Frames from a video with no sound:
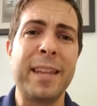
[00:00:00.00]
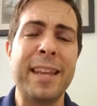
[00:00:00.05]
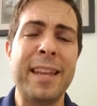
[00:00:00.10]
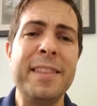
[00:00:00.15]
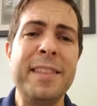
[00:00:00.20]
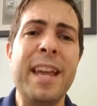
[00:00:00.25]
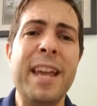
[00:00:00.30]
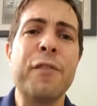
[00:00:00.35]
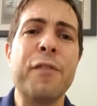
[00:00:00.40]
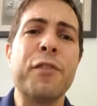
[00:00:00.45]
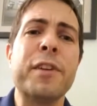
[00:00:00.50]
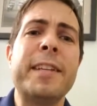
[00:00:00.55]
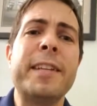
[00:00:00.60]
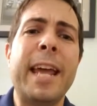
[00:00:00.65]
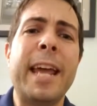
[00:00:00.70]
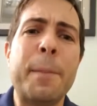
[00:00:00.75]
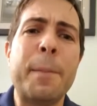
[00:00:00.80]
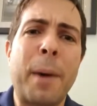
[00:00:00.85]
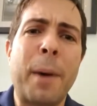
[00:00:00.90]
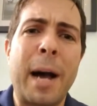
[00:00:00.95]
in the
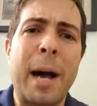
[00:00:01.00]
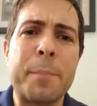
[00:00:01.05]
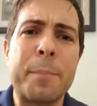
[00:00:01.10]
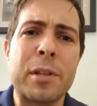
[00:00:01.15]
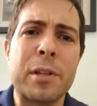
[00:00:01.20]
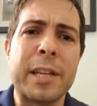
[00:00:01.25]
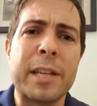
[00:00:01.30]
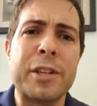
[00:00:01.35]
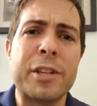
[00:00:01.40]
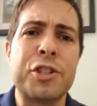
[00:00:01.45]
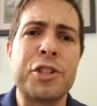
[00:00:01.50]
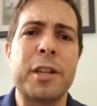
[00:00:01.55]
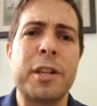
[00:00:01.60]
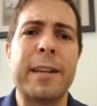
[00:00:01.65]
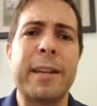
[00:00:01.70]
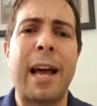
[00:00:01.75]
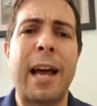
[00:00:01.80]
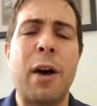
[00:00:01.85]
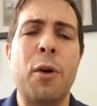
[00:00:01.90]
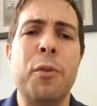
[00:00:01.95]
everyday
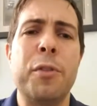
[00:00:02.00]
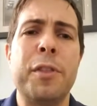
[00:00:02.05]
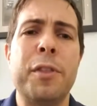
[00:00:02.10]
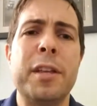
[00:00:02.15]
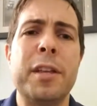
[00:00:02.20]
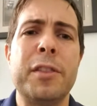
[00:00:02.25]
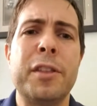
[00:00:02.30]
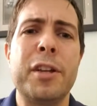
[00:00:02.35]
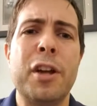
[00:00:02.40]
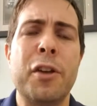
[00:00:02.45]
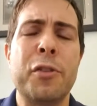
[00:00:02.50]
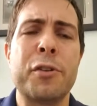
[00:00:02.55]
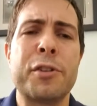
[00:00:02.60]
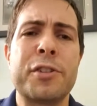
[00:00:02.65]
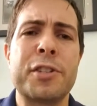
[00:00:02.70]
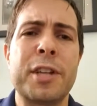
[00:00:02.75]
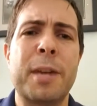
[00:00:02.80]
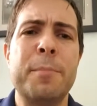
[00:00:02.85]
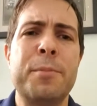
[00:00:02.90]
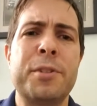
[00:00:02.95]
population. Now, the other
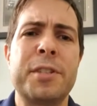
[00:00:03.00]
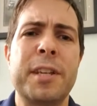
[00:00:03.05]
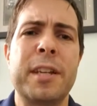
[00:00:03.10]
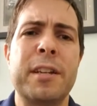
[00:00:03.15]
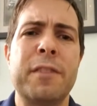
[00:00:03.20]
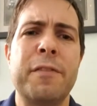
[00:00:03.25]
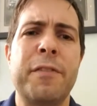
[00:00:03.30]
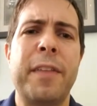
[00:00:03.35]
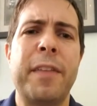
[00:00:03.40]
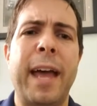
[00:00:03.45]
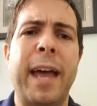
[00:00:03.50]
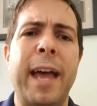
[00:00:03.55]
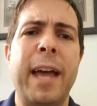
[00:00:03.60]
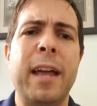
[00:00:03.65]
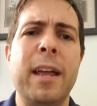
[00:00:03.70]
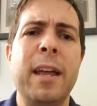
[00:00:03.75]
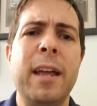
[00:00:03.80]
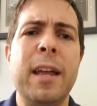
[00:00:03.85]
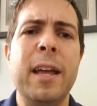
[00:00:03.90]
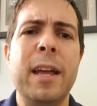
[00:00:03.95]
subset of
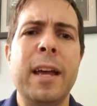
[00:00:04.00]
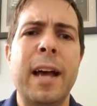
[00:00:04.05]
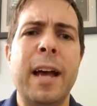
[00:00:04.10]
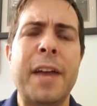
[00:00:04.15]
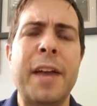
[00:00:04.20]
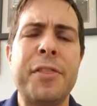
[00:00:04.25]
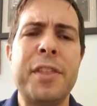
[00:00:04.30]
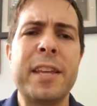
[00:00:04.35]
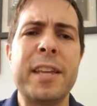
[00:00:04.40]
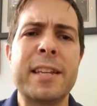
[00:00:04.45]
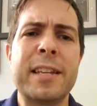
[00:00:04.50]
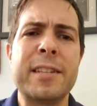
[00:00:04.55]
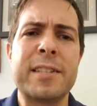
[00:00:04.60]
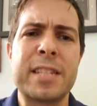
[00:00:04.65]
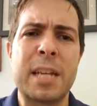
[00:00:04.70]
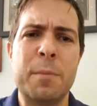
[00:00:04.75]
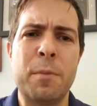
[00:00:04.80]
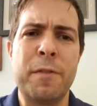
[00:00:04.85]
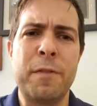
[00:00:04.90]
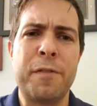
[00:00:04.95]
that, I think in
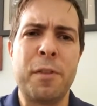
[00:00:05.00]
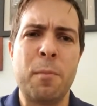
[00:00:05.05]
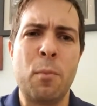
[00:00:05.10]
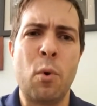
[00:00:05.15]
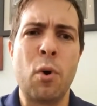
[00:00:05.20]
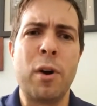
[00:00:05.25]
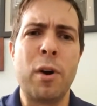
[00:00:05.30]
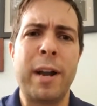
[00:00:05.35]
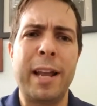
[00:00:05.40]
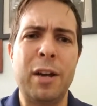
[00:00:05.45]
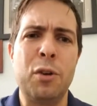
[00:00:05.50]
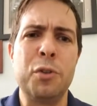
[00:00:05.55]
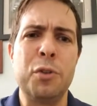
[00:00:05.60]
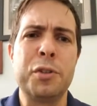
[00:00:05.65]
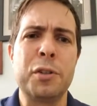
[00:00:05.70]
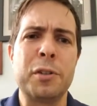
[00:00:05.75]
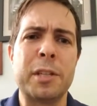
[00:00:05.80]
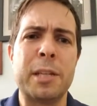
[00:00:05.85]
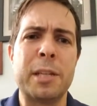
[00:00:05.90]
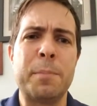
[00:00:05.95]
some of the more
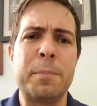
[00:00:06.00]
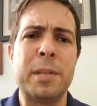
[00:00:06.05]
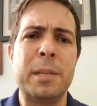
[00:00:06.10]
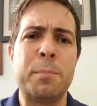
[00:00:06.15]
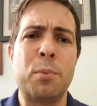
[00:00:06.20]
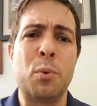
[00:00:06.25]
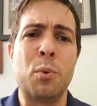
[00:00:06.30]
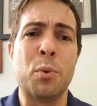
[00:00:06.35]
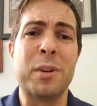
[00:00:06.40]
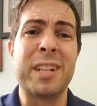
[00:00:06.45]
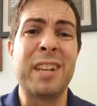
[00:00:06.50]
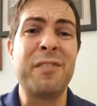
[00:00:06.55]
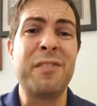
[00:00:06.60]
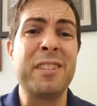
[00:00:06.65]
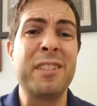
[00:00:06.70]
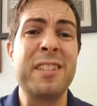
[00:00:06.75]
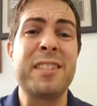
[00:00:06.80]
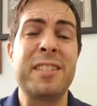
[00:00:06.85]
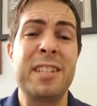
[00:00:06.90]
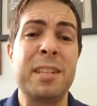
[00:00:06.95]
elderly people, we're
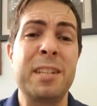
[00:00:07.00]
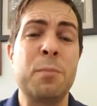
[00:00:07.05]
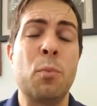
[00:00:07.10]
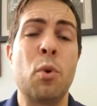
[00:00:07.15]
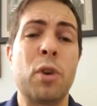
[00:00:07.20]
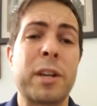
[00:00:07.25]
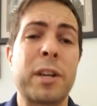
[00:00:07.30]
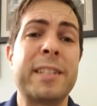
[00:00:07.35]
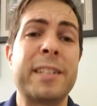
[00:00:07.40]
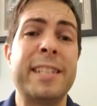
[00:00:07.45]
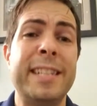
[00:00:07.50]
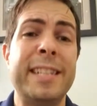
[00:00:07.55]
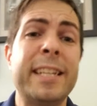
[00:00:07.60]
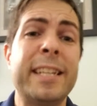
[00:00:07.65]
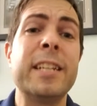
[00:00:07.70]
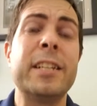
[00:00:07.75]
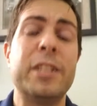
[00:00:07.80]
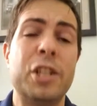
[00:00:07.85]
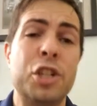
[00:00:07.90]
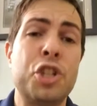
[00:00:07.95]
definitely seeing more
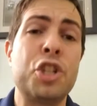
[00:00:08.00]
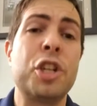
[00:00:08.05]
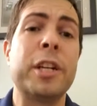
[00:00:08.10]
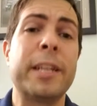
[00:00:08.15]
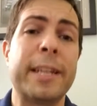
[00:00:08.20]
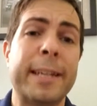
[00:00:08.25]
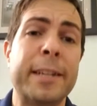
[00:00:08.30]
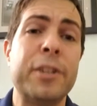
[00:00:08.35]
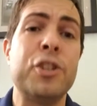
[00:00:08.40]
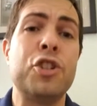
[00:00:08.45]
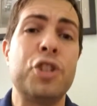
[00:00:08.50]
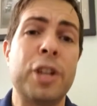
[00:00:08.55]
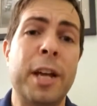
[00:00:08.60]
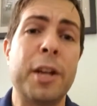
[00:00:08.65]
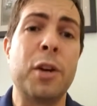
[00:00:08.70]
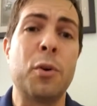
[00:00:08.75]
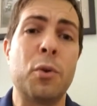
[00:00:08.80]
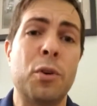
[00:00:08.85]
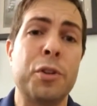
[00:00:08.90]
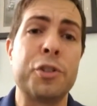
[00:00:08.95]
deconditioning in
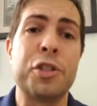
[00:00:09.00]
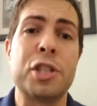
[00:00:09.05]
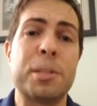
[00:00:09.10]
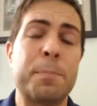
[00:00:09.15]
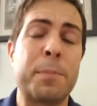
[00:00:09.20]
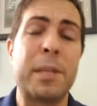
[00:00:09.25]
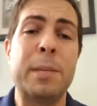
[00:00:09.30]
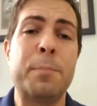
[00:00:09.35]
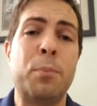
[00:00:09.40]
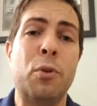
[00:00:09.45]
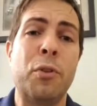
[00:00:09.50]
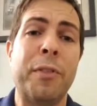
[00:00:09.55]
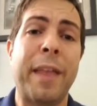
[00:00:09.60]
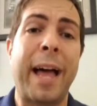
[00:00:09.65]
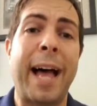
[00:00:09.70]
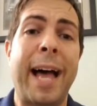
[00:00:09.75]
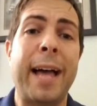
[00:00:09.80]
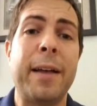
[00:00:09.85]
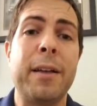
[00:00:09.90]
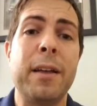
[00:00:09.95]
general, just people
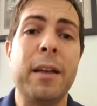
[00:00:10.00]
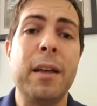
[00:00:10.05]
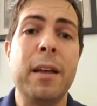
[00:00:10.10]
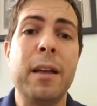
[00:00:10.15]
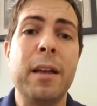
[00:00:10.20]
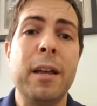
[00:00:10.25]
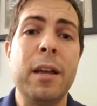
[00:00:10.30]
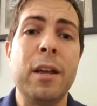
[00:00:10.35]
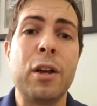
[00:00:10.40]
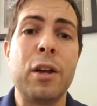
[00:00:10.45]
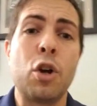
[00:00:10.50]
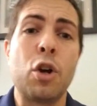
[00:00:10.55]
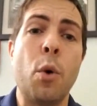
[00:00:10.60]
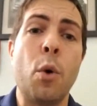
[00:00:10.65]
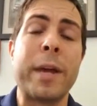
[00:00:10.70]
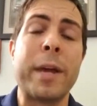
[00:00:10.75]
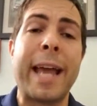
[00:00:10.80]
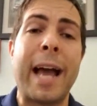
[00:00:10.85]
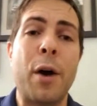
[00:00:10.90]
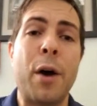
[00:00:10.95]
not
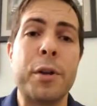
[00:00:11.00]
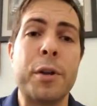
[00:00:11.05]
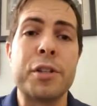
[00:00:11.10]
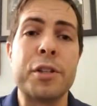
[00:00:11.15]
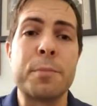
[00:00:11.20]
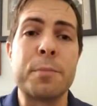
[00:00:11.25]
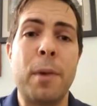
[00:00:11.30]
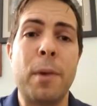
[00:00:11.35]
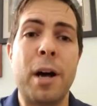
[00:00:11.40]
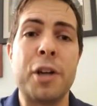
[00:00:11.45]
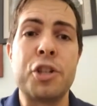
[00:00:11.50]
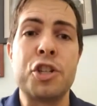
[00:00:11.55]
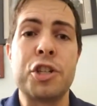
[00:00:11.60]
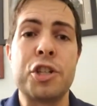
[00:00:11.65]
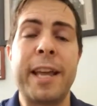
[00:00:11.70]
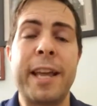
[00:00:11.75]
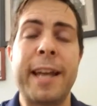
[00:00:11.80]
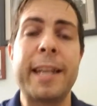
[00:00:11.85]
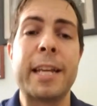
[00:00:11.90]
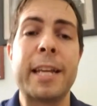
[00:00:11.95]
going out as
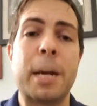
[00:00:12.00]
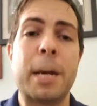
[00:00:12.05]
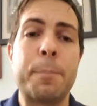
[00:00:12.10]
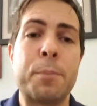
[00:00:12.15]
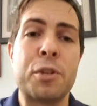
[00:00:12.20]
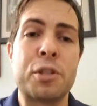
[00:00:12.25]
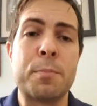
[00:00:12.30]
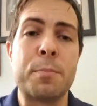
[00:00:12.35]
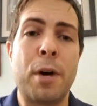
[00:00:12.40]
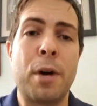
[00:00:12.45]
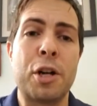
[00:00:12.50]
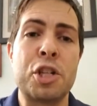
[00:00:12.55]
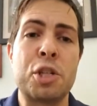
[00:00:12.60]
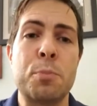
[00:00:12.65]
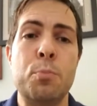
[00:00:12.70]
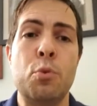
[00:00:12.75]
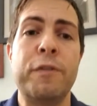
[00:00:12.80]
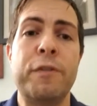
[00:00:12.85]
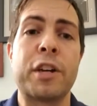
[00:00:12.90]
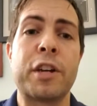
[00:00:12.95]
much, getting up as much,
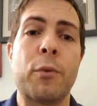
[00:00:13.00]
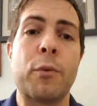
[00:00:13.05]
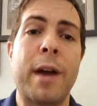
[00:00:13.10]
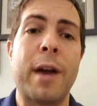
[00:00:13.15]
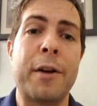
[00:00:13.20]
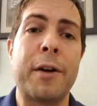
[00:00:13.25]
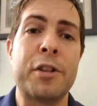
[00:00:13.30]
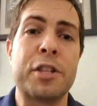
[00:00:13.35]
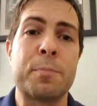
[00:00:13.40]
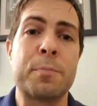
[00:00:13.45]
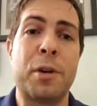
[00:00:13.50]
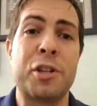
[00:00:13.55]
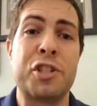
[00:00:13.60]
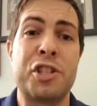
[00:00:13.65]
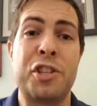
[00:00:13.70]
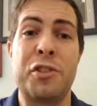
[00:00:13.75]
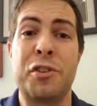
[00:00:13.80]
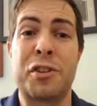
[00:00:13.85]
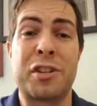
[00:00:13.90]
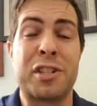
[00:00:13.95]
moving around as
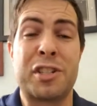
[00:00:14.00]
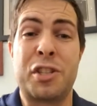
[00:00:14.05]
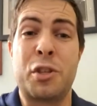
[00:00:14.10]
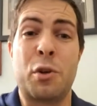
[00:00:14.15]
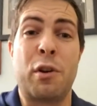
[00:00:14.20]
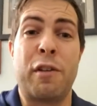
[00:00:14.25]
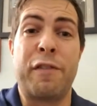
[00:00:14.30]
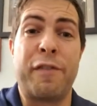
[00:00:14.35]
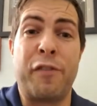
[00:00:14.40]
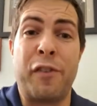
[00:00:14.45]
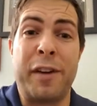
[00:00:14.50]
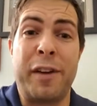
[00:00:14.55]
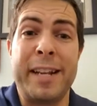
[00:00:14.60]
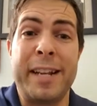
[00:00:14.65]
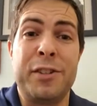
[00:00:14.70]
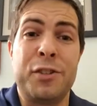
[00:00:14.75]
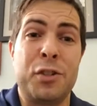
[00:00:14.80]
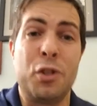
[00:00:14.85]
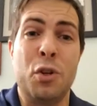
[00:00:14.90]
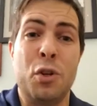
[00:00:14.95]
much, either because they're
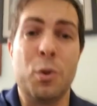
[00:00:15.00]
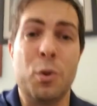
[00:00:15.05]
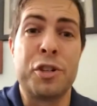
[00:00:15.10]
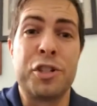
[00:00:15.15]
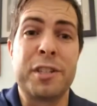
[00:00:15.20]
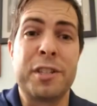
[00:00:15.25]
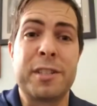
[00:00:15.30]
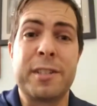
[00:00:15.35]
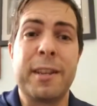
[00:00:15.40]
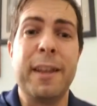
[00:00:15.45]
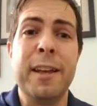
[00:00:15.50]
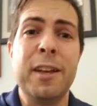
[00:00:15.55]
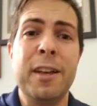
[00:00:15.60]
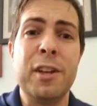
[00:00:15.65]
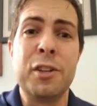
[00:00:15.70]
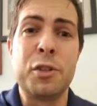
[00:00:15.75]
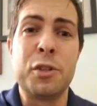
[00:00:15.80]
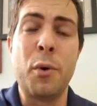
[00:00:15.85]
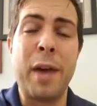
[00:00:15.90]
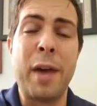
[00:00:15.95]
afraid to or just
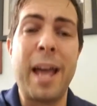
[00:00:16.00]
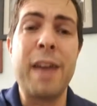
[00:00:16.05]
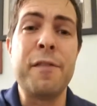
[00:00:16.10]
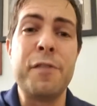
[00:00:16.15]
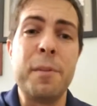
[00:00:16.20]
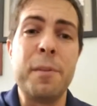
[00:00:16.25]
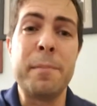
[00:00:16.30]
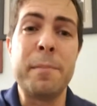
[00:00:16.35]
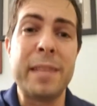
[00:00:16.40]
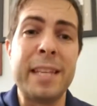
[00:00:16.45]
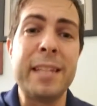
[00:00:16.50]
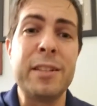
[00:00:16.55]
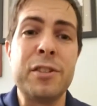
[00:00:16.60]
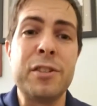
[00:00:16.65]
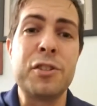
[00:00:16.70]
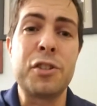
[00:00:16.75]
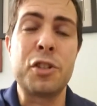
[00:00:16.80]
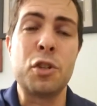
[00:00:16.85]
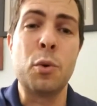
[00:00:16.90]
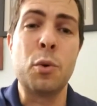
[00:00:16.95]
don't have the
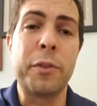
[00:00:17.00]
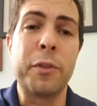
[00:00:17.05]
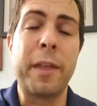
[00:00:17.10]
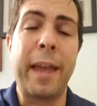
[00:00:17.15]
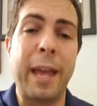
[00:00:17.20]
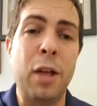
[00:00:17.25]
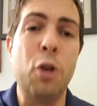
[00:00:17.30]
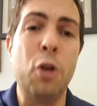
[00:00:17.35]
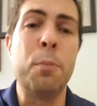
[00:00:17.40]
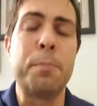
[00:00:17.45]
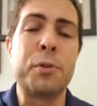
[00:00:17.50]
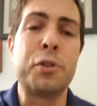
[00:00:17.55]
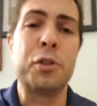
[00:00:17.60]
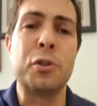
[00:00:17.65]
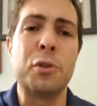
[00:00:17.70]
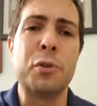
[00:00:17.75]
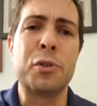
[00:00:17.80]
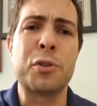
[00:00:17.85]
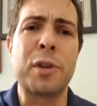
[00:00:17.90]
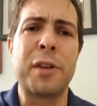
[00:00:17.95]
means to or the help
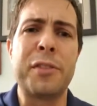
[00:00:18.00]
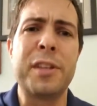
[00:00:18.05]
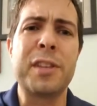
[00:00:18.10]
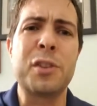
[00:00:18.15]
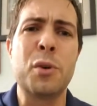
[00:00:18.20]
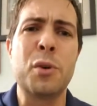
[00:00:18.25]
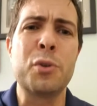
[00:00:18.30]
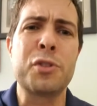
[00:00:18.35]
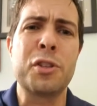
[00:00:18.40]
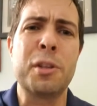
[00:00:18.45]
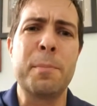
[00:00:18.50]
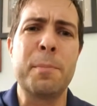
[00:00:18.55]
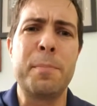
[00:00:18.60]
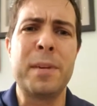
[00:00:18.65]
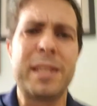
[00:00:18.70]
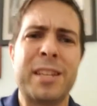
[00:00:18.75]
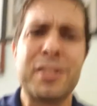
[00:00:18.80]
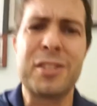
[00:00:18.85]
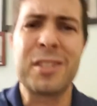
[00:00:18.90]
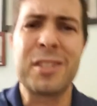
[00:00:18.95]
to. So I think those are the
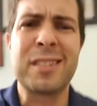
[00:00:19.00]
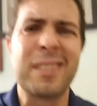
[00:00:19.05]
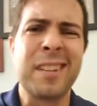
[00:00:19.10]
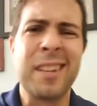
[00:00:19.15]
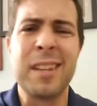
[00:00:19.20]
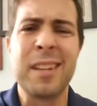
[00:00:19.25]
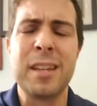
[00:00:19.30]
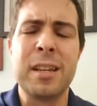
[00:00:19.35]
biggest,